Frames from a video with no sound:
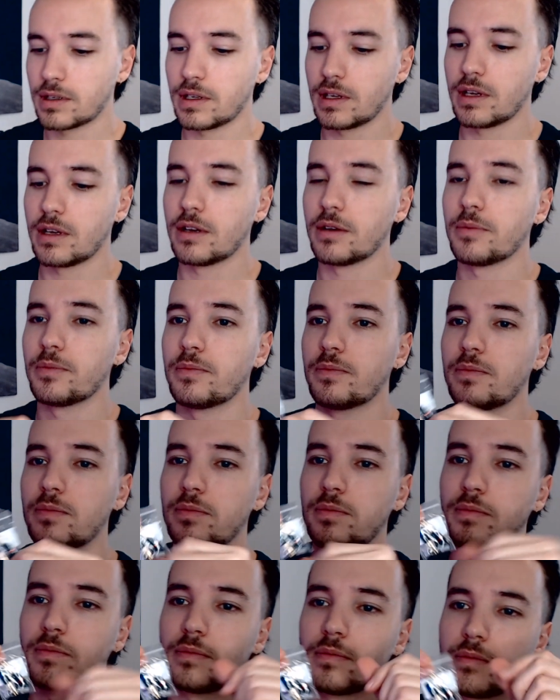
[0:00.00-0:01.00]

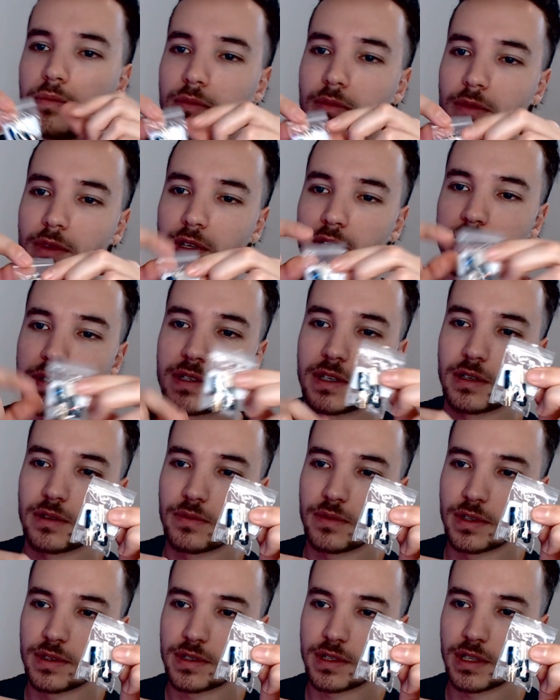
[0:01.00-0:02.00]
a set of
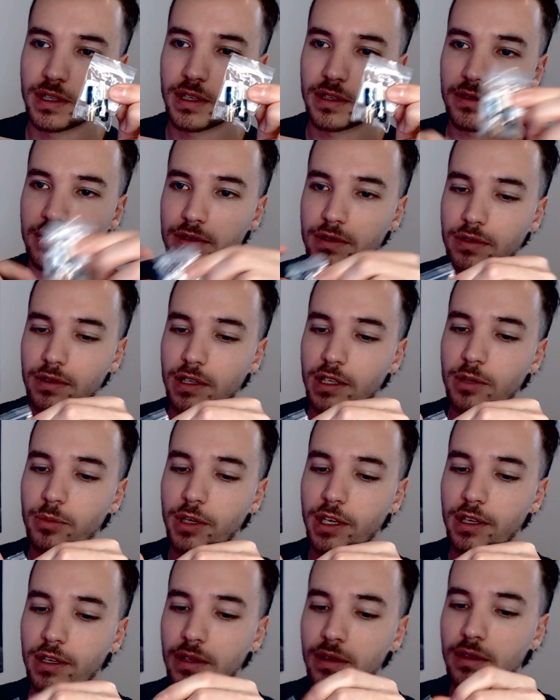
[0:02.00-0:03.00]
these connectors on
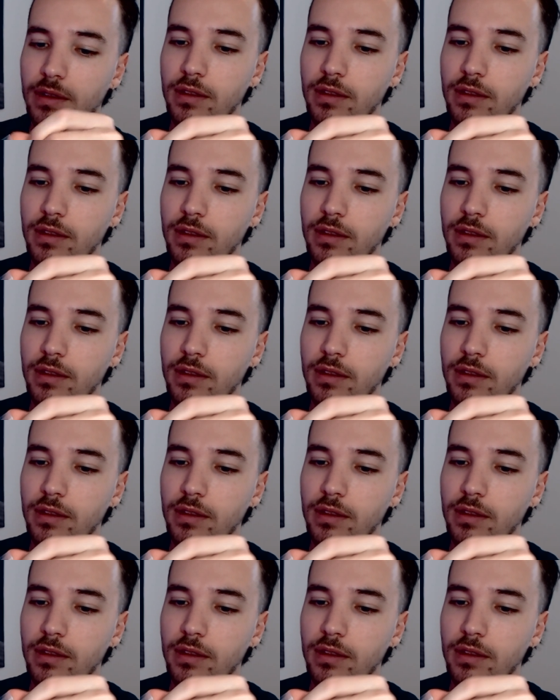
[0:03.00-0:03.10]
eBay